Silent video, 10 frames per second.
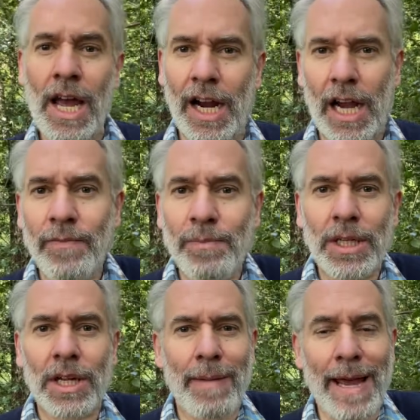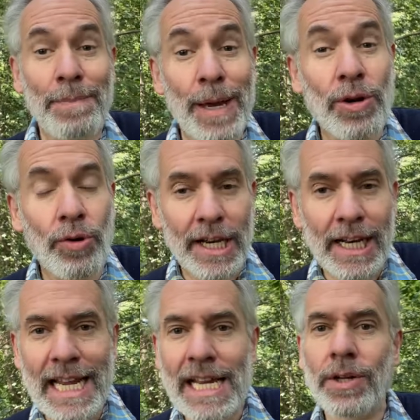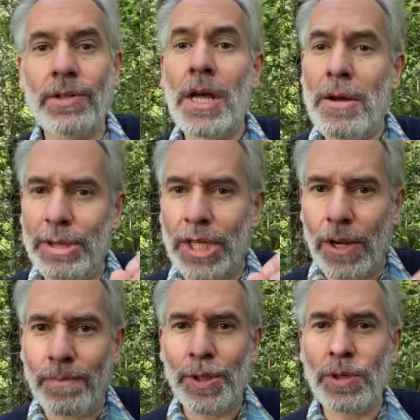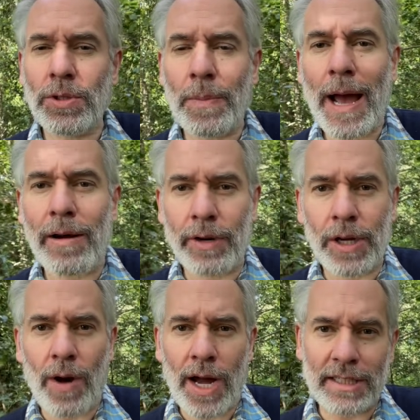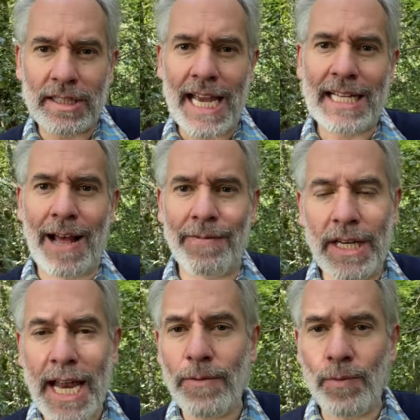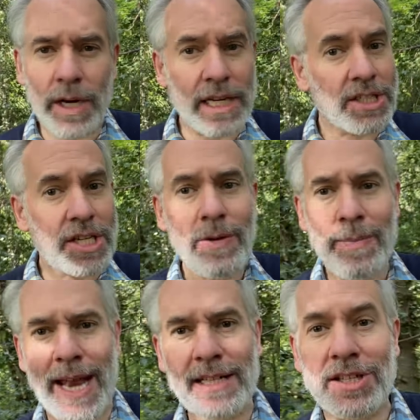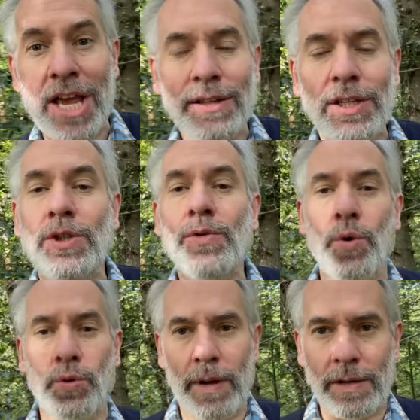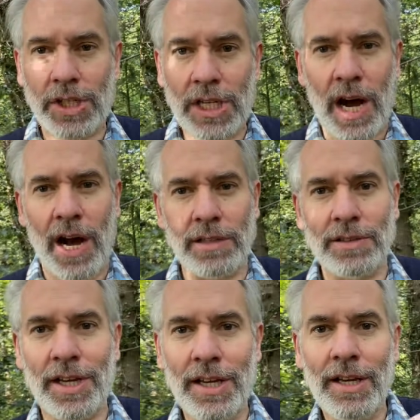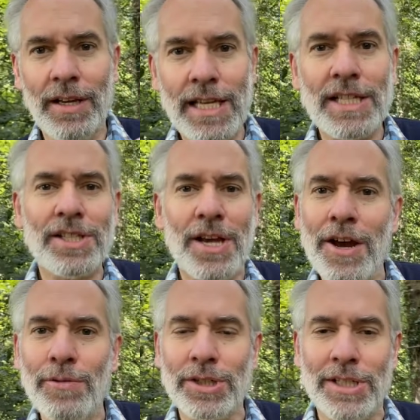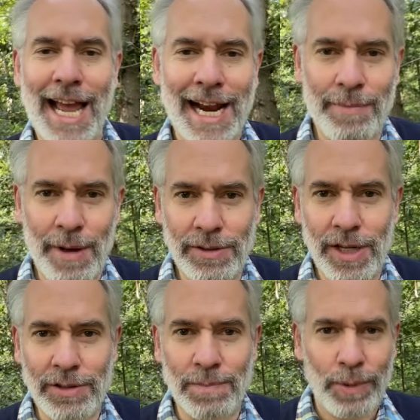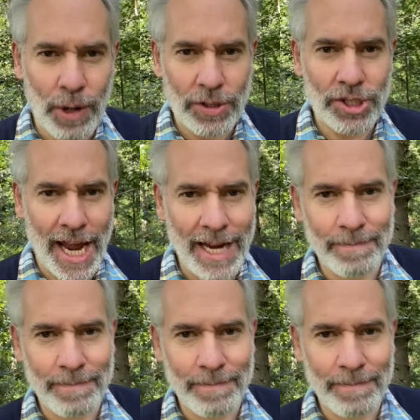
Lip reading: A government can make Bitcoin illegal, but the computer power required to take down the network is so immense that you almost can't. This was Nakamoto's blockchain.